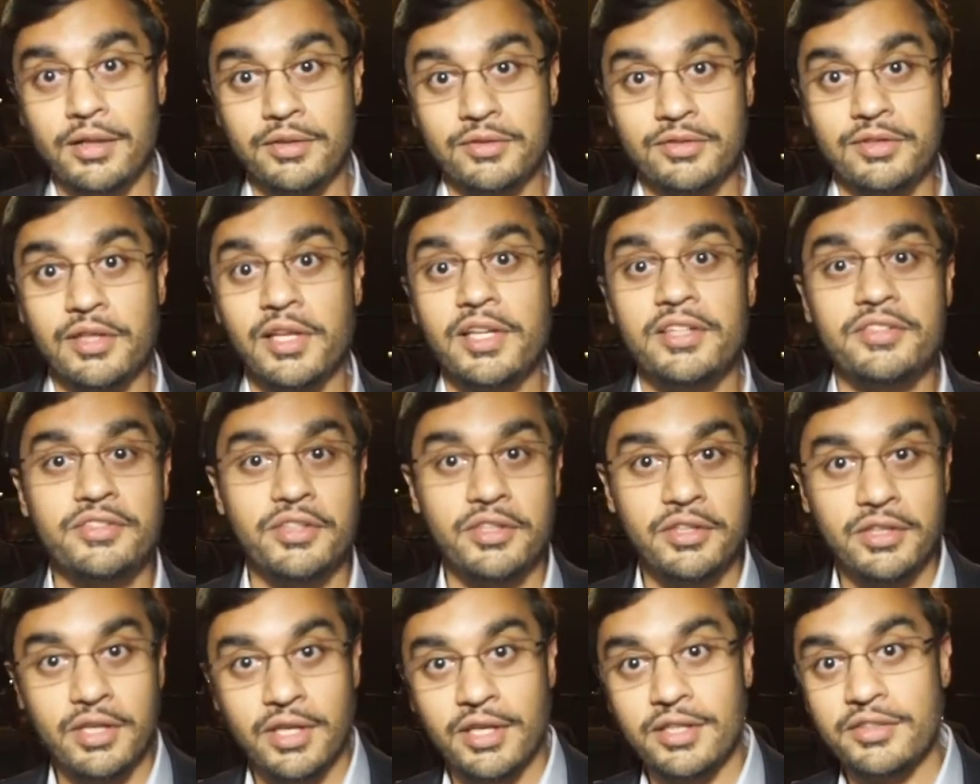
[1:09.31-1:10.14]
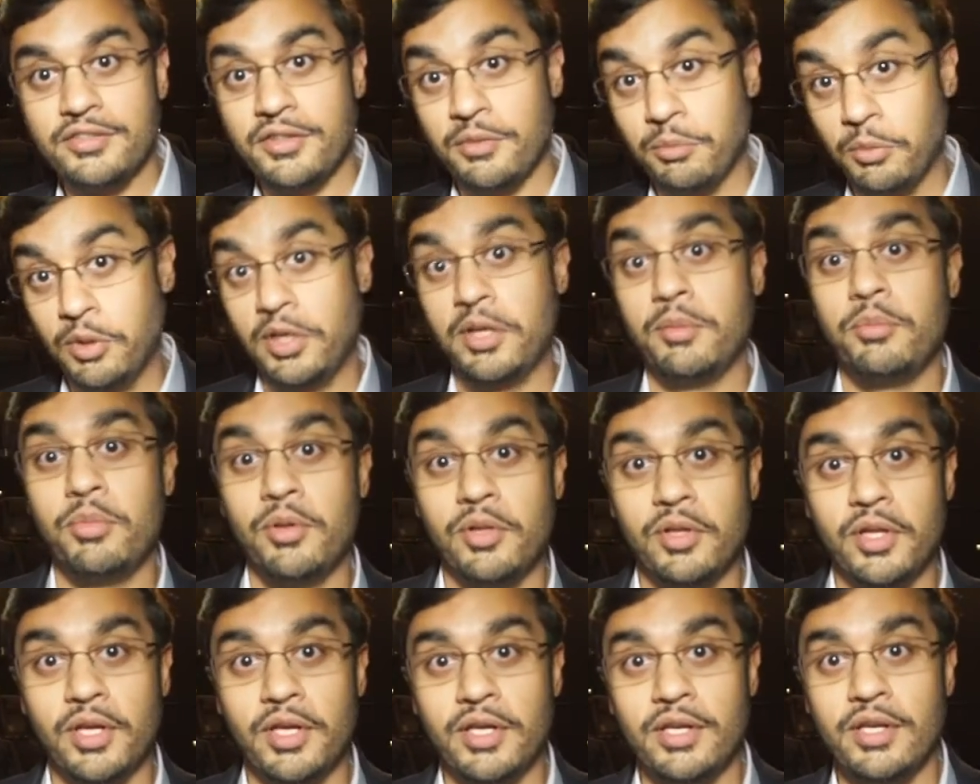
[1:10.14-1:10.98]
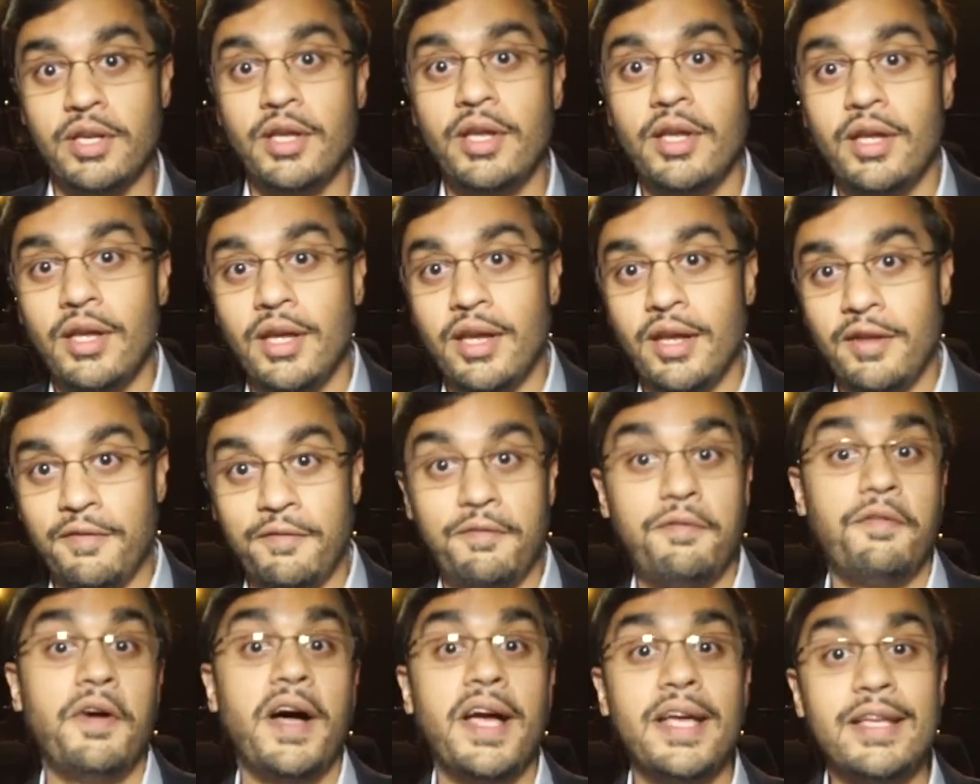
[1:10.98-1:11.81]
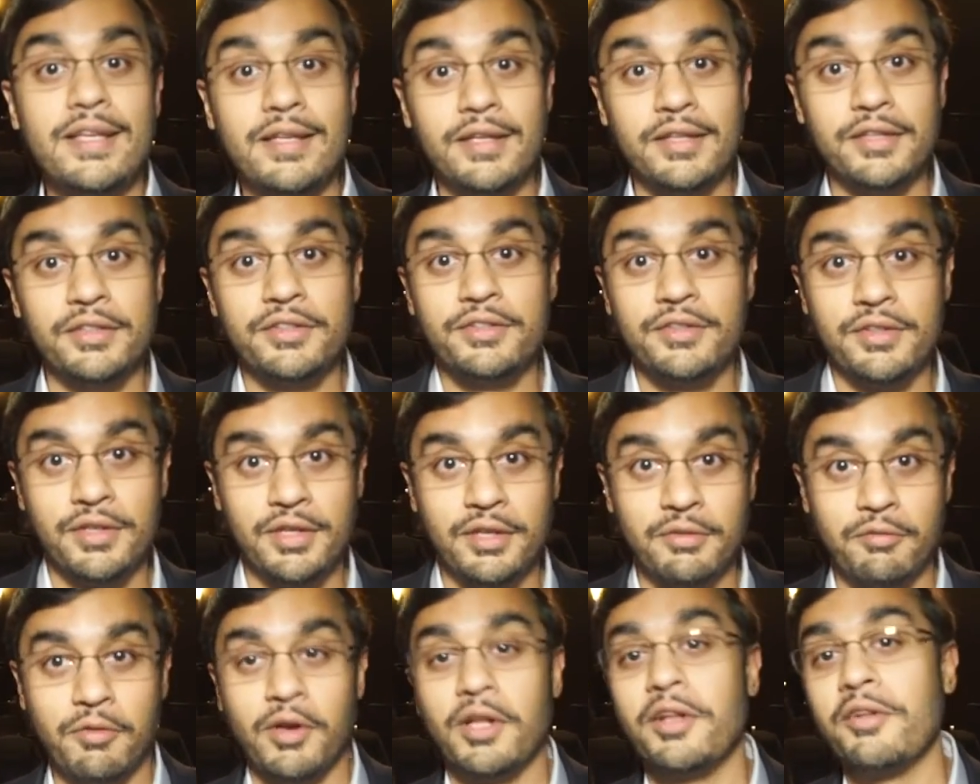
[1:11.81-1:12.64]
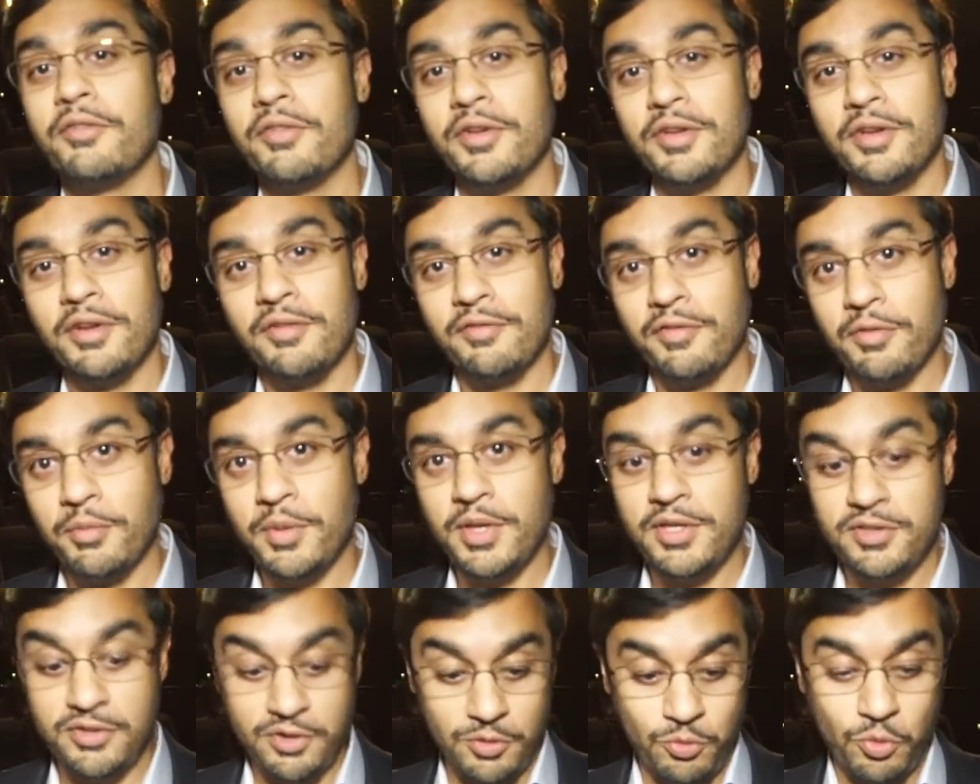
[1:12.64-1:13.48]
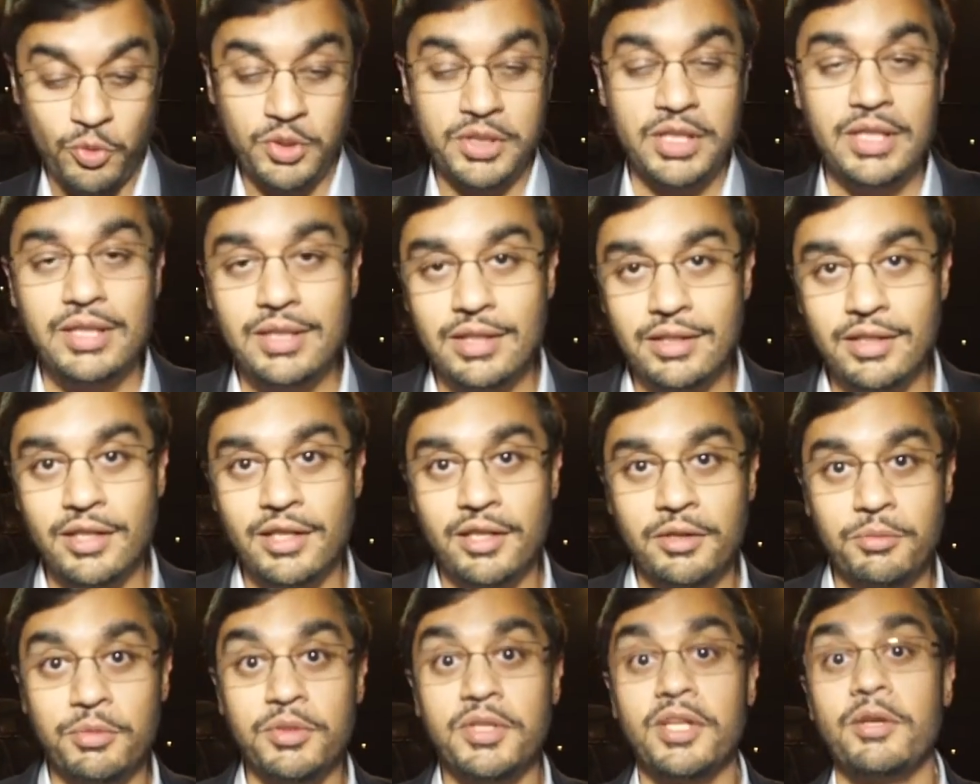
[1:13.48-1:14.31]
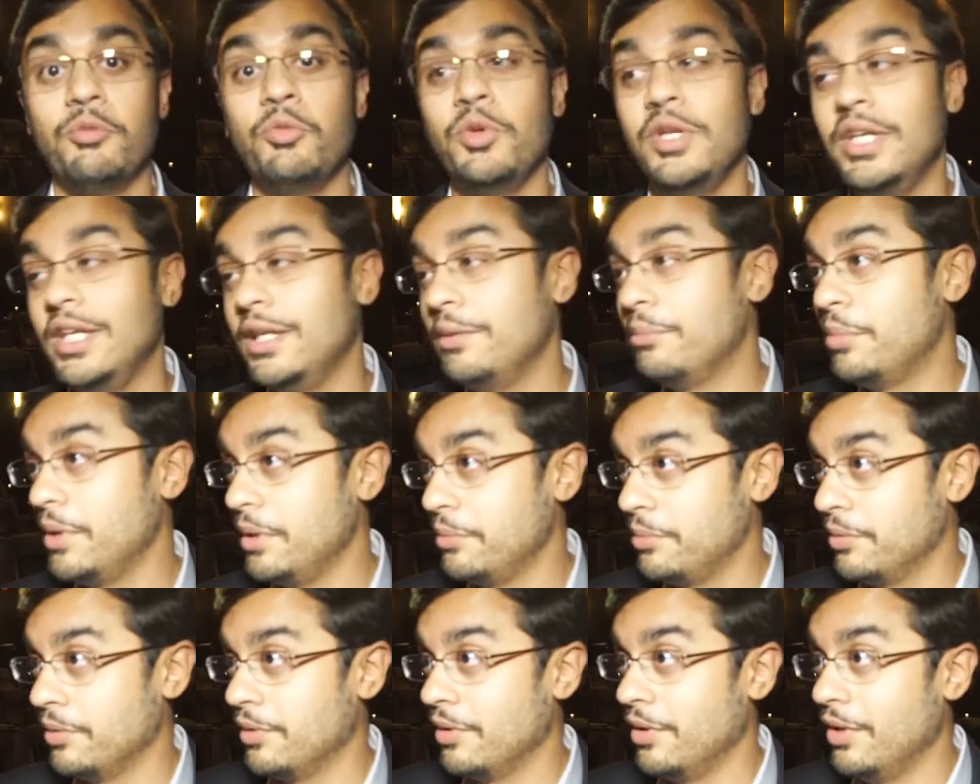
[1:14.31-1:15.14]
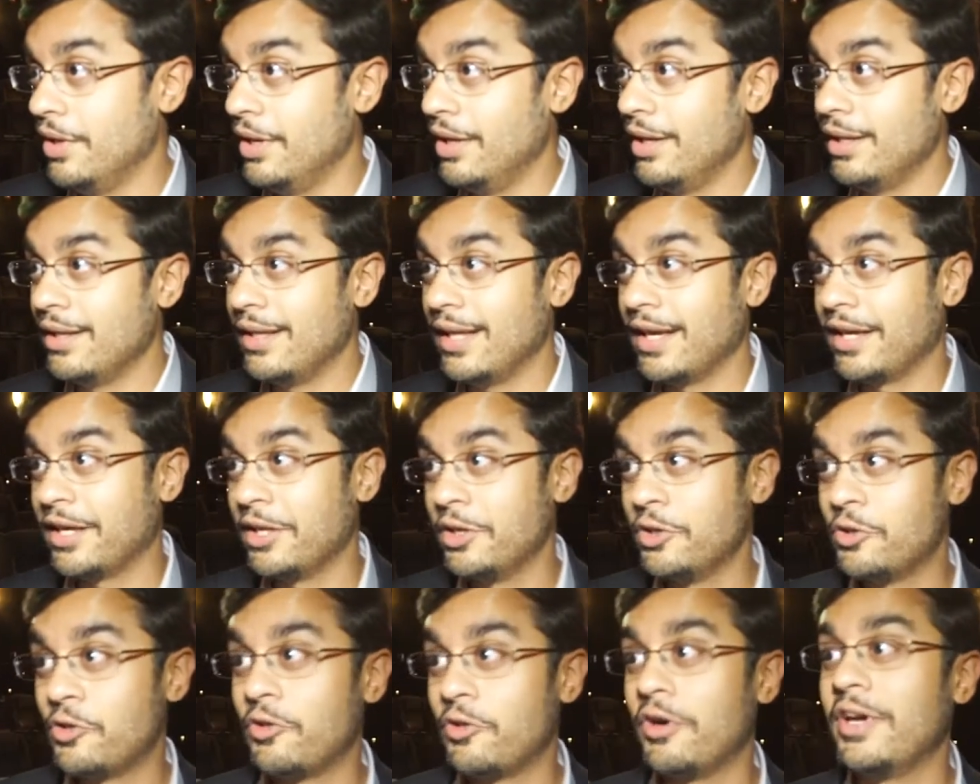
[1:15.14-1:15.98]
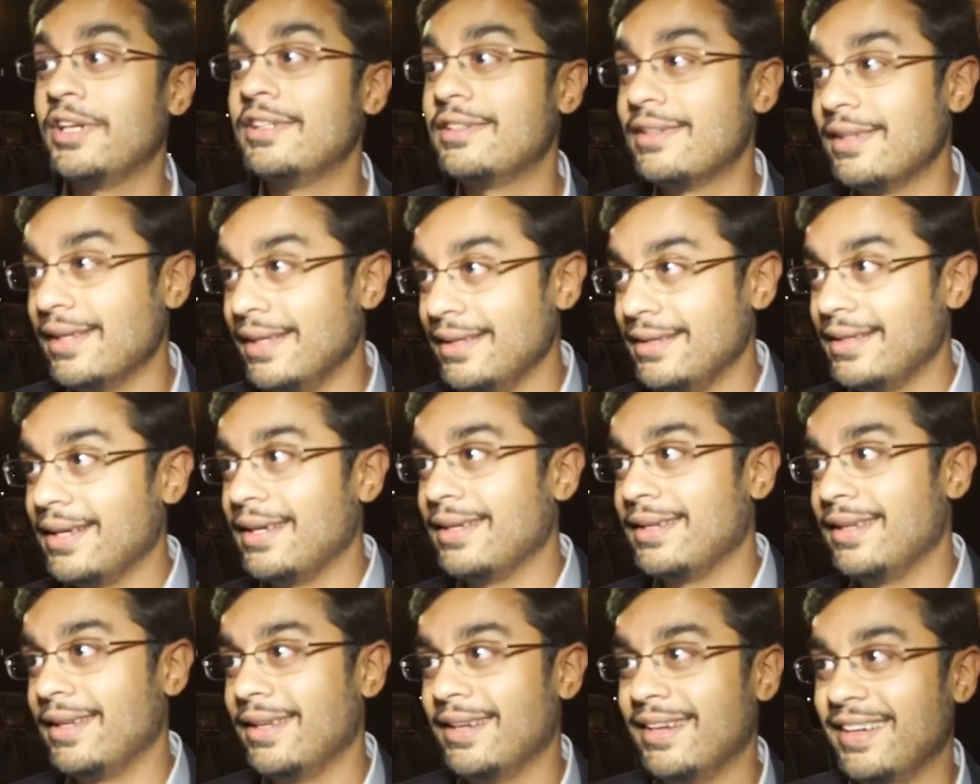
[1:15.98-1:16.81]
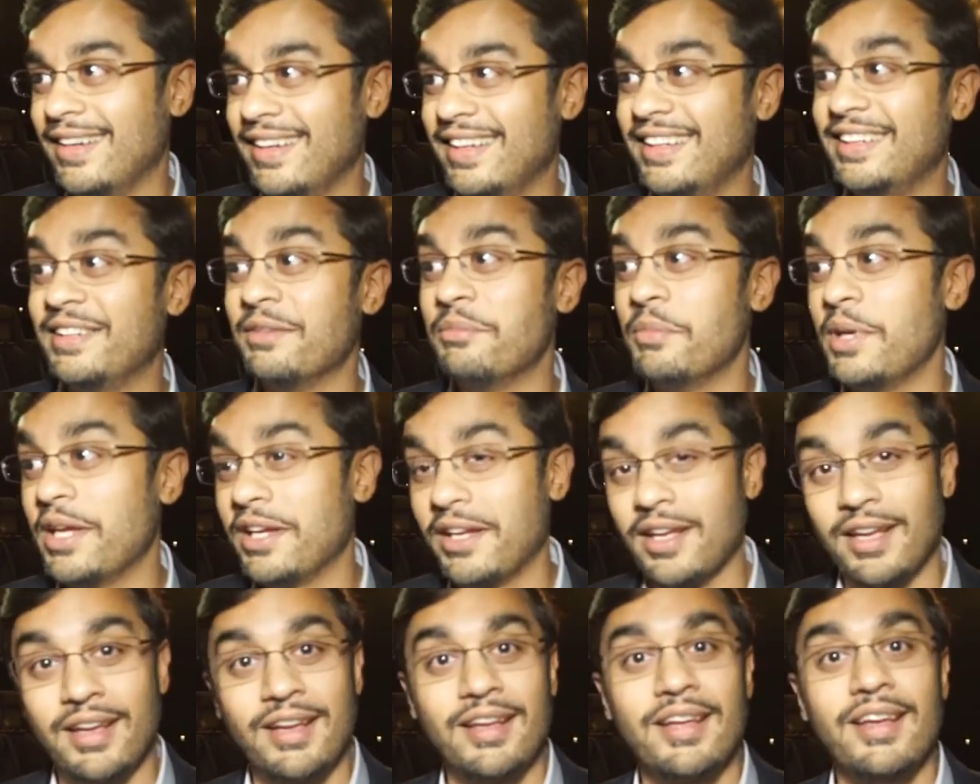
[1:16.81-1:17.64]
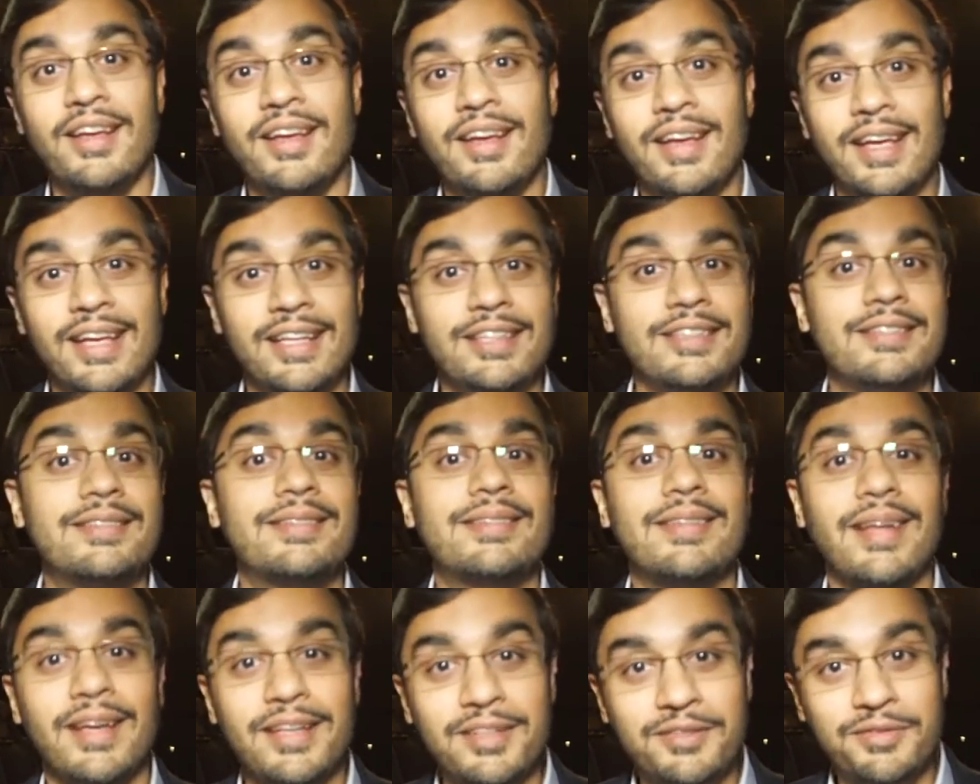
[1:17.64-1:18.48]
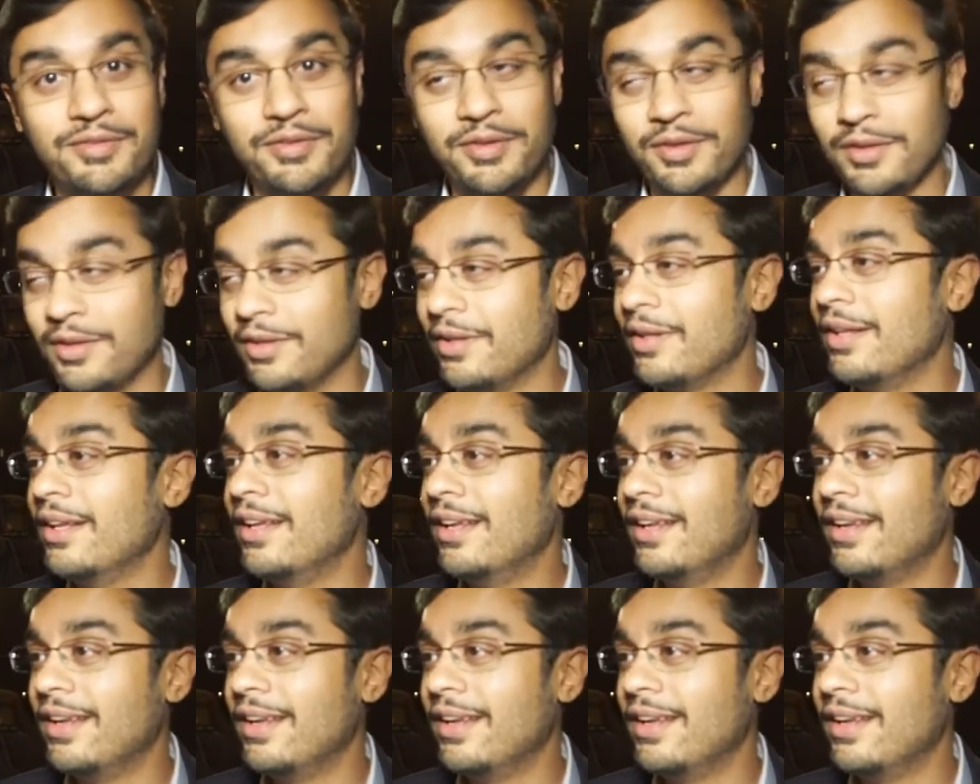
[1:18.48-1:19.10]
slice and dice and manipulate and find us relevant information within the data, but then we need people that can translate that data into making insightful